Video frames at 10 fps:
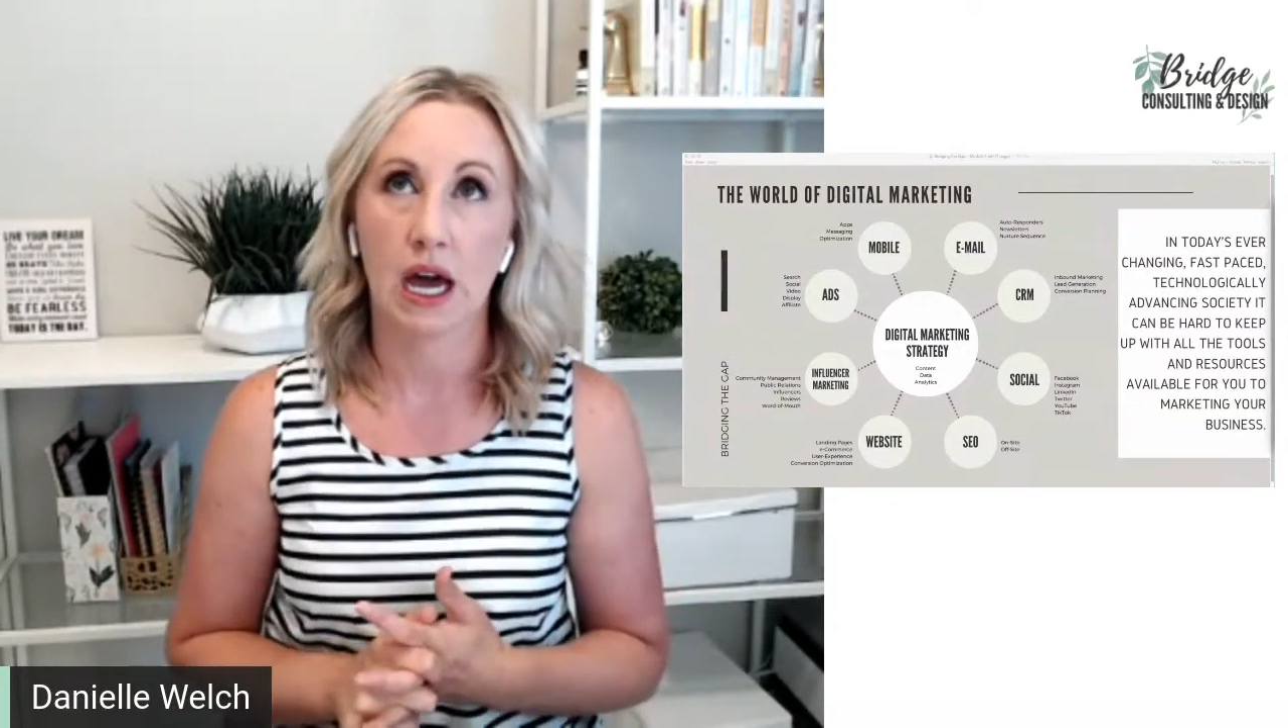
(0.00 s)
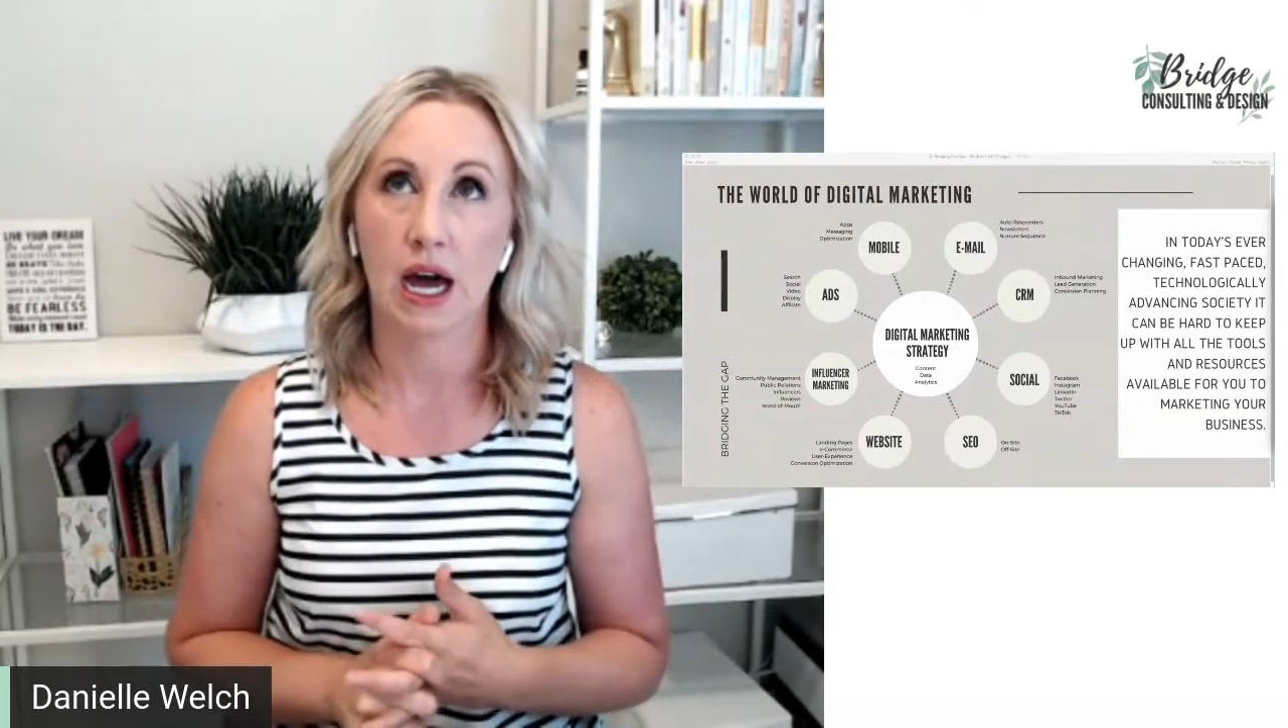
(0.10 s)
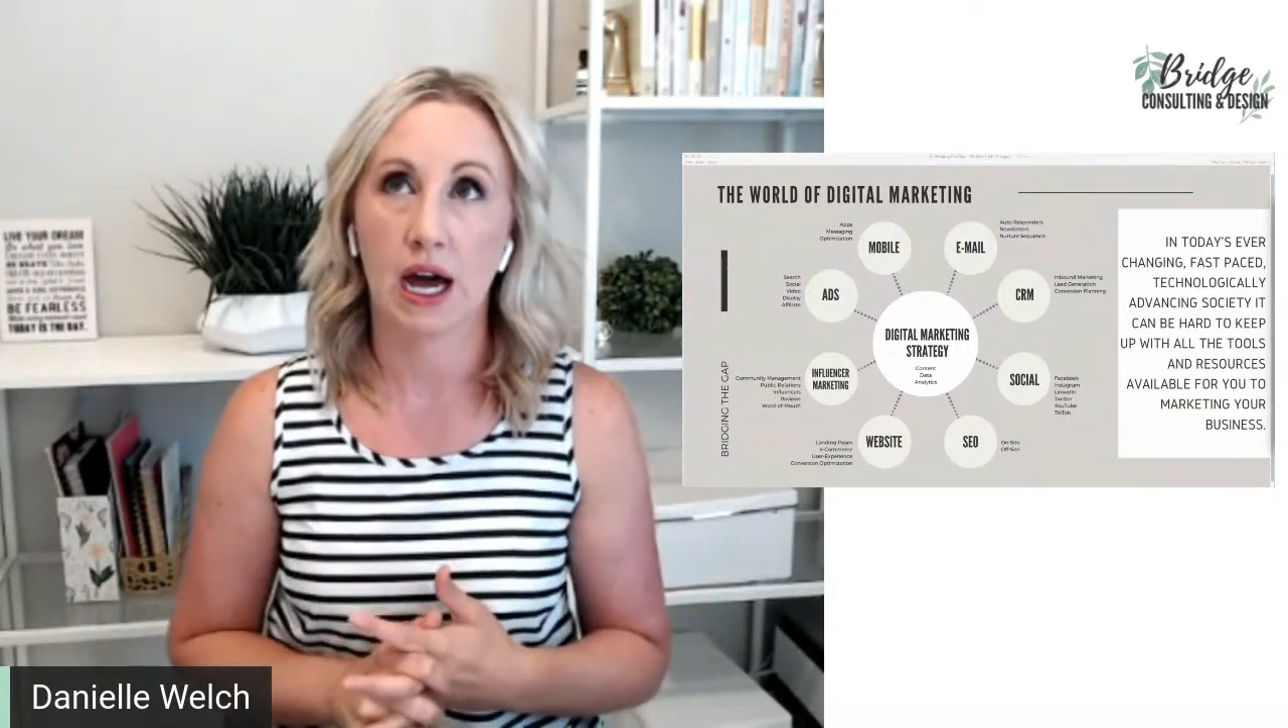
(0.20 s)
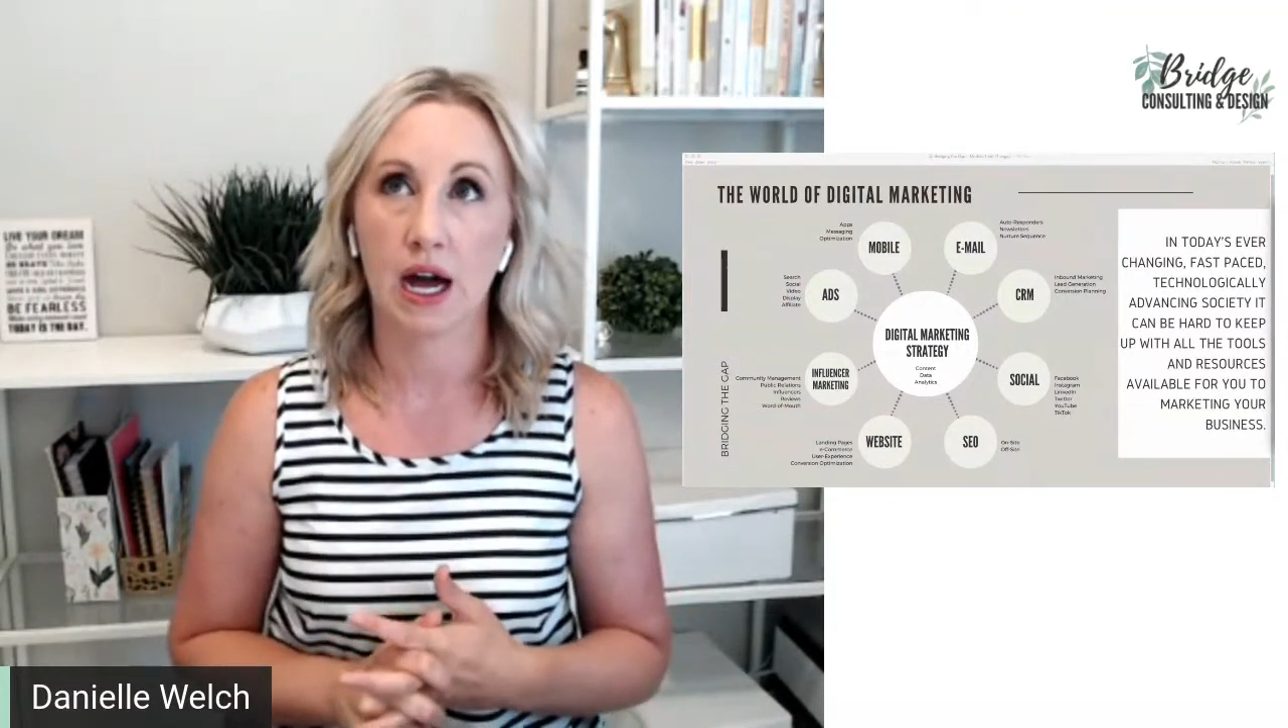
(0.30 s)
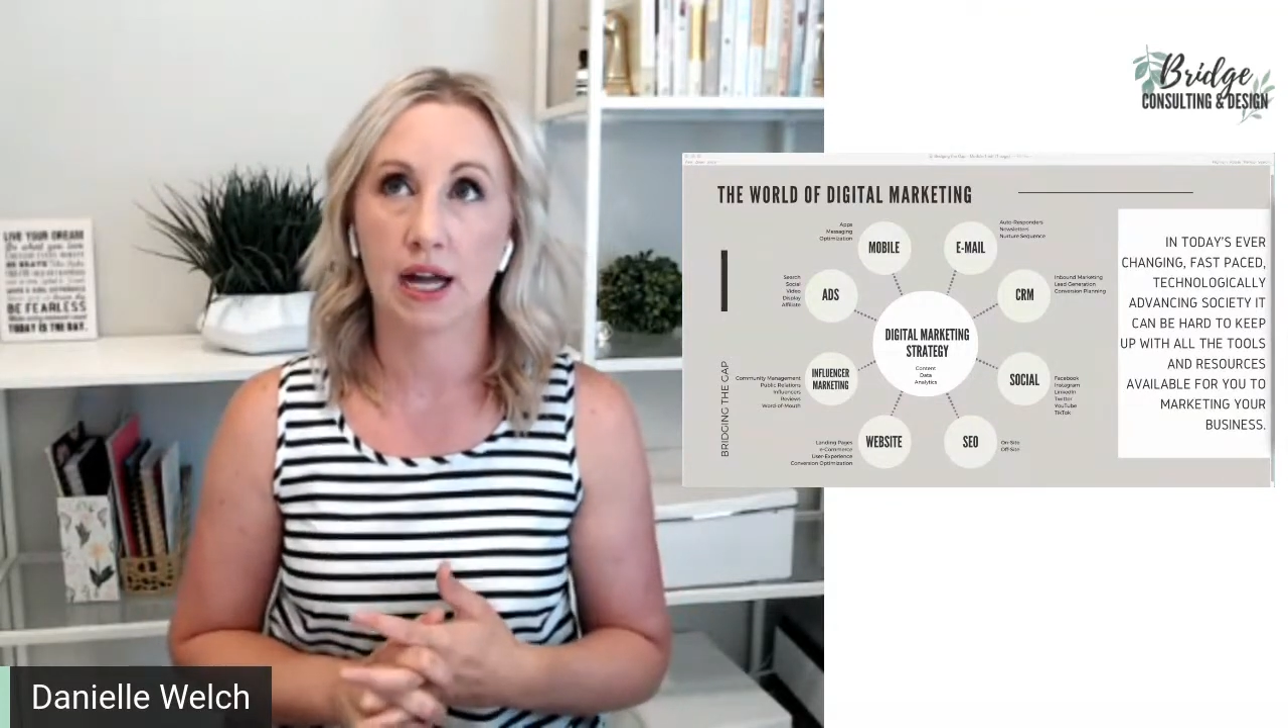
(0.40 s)

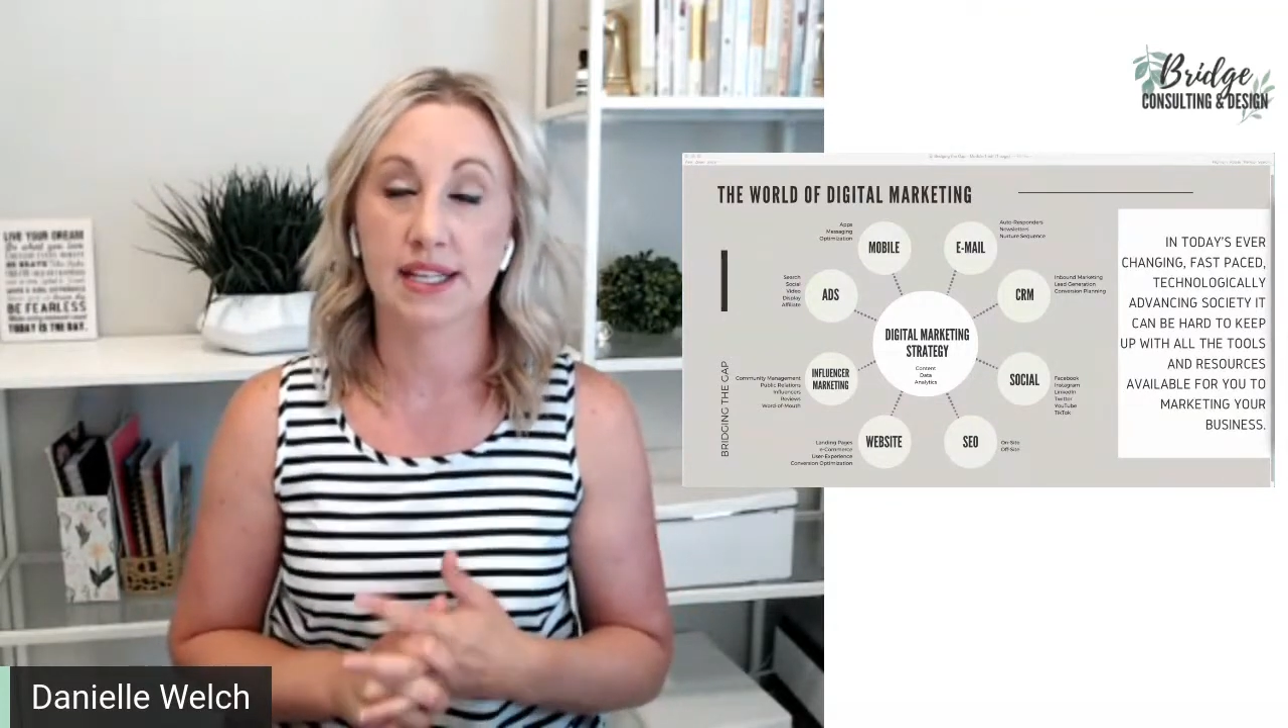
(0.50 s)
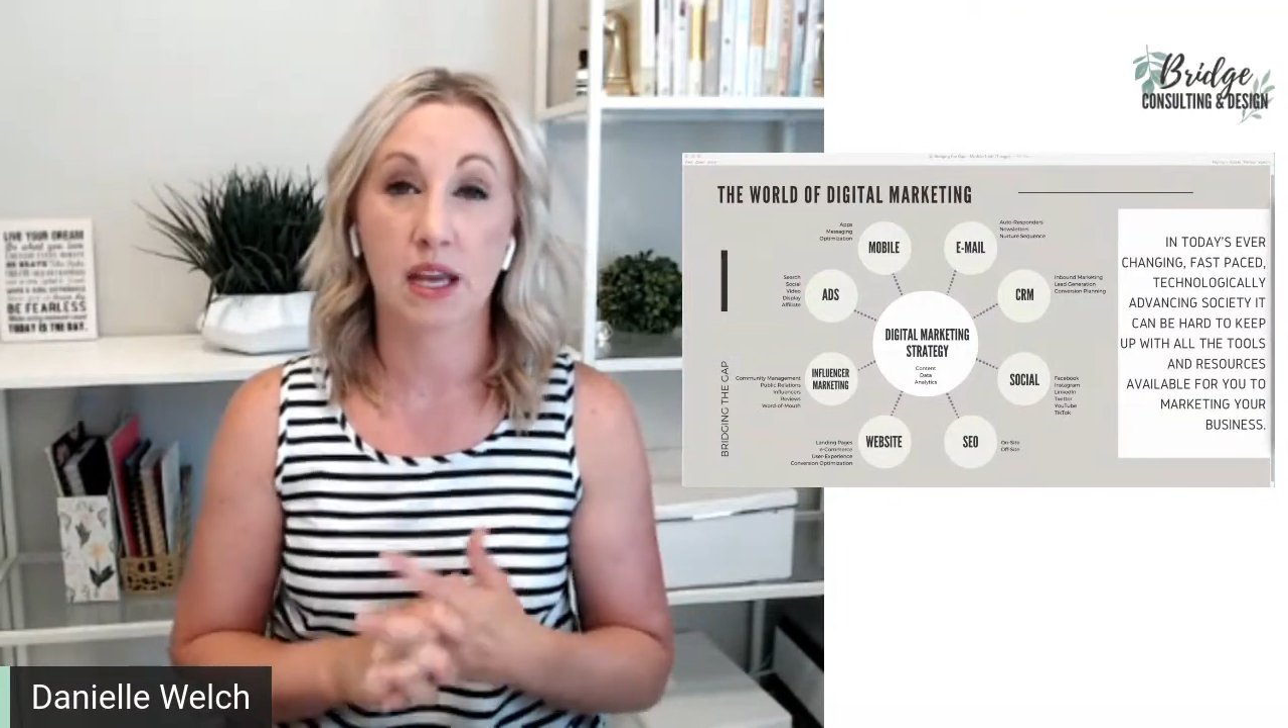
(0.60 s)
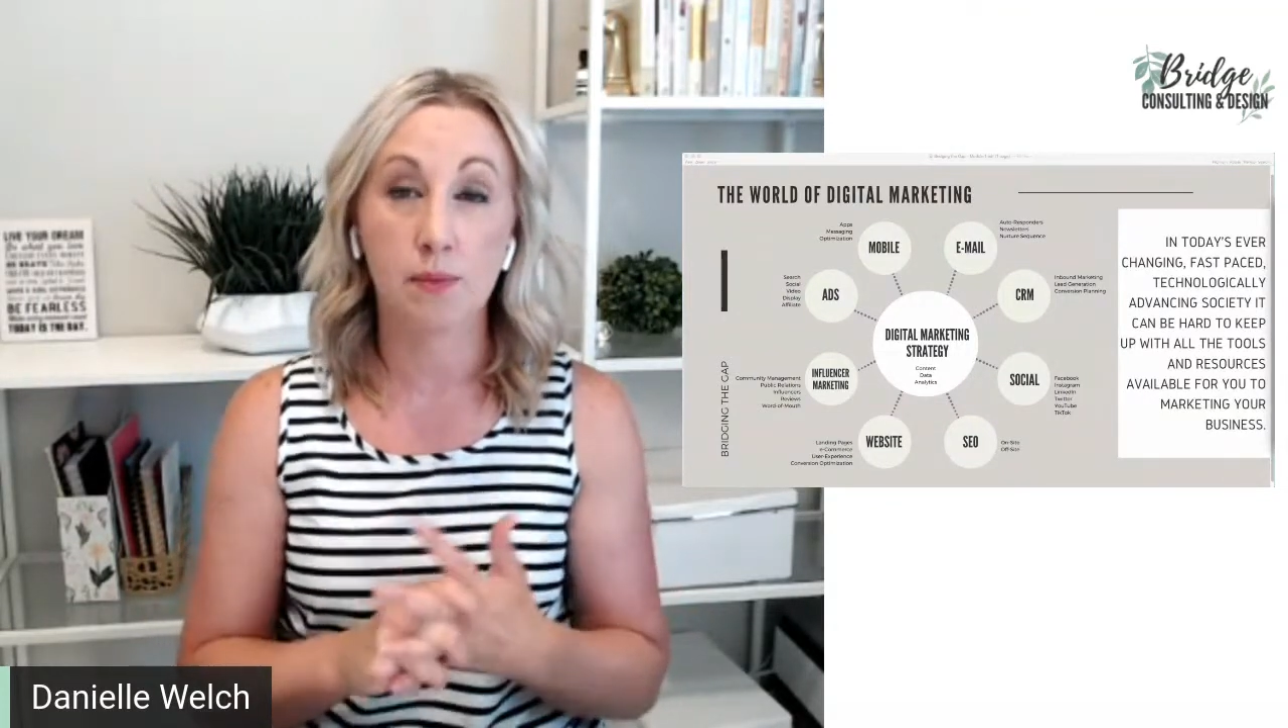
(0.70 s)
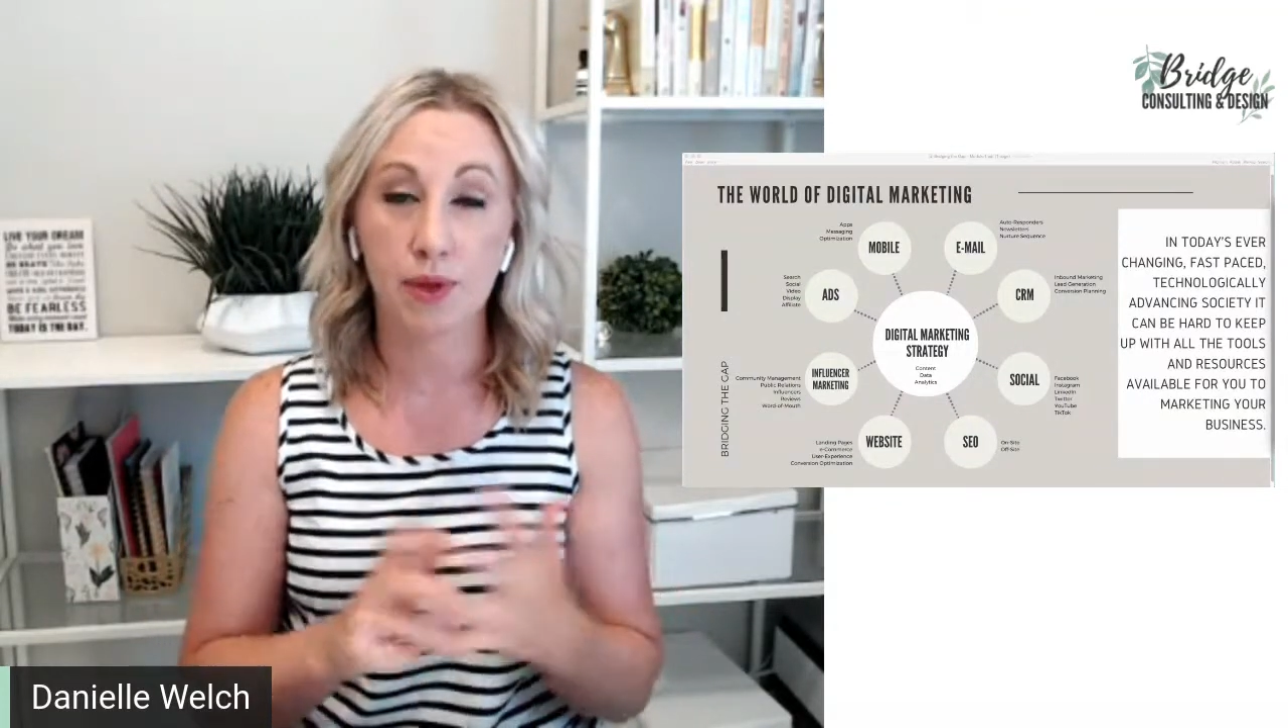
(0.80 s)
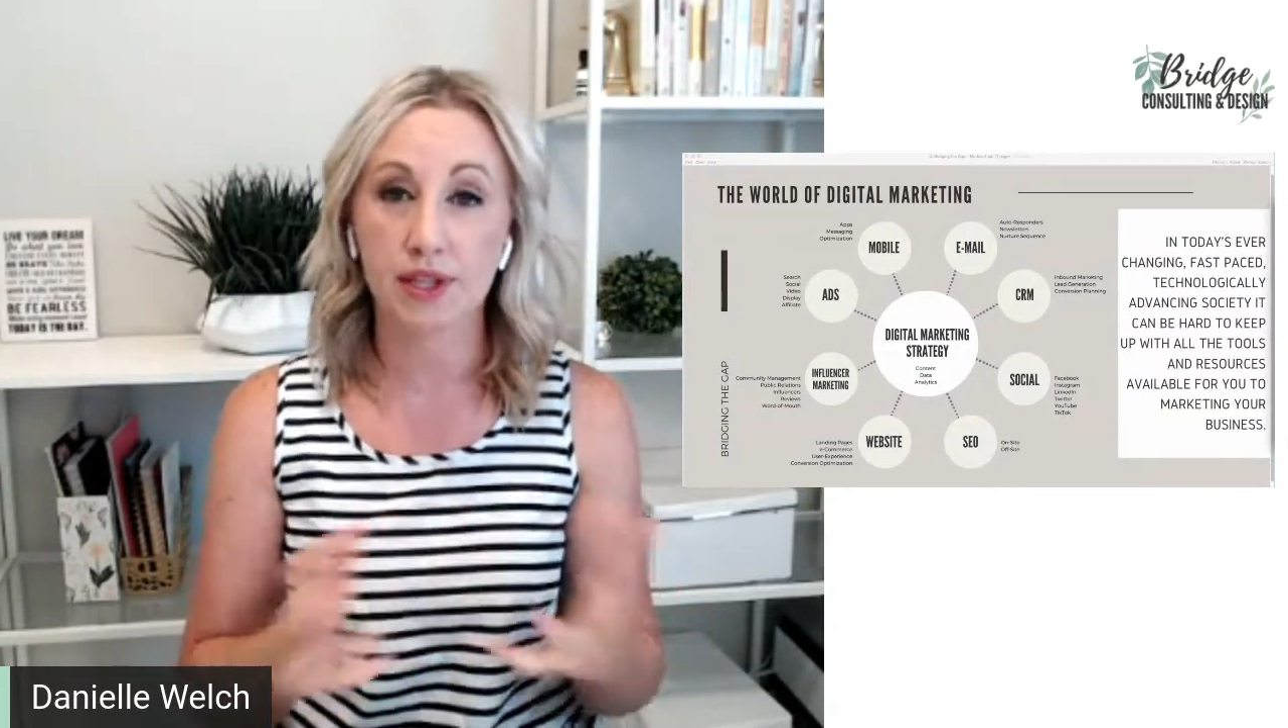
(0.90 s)

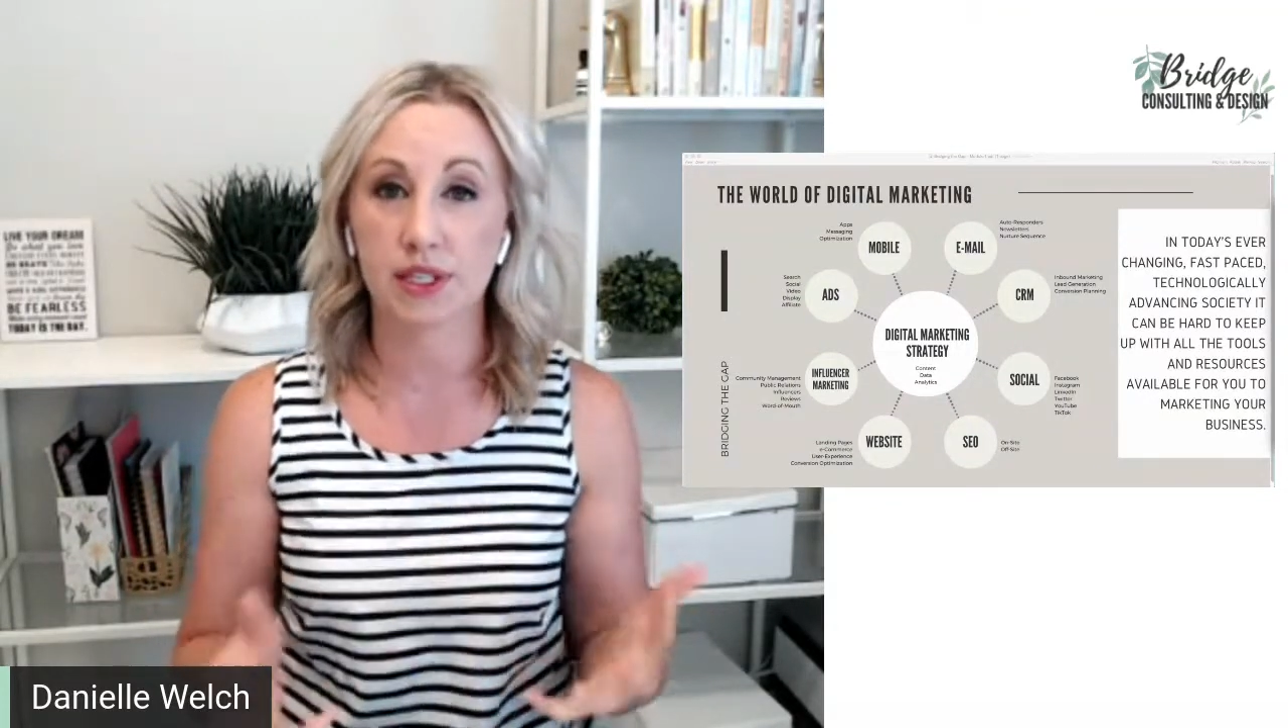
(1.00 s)
templates